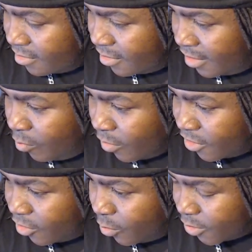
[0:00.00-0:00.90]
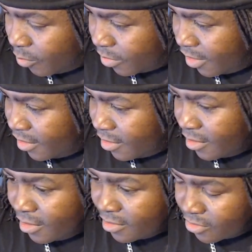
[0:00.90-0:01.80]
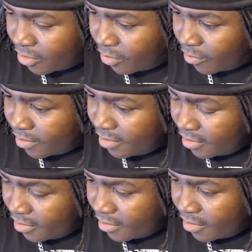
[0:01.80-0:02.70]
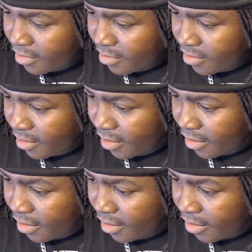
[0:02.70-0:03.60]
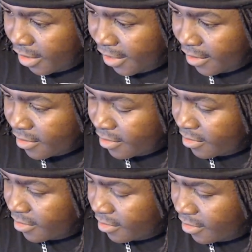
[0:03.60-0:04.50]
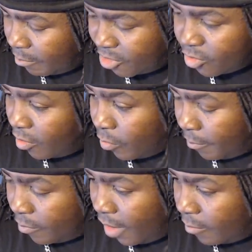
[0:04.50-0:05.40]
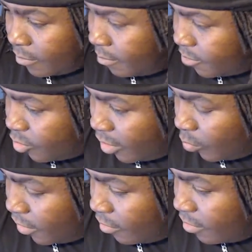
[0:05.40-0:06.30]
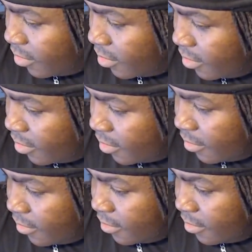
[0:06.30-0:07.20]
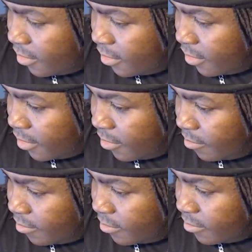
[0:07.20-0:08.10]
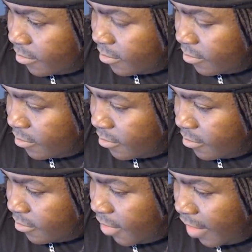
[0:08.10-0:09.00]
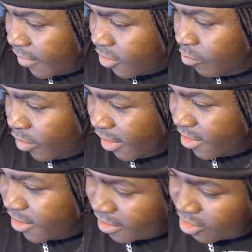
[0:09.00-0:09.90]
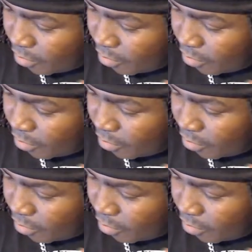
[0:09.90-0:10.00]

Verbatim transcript: he wants to do his own thing. So, uh, yeah, I'm sure, I'm, I'm, I'm sure I will. Um, I haven't really said too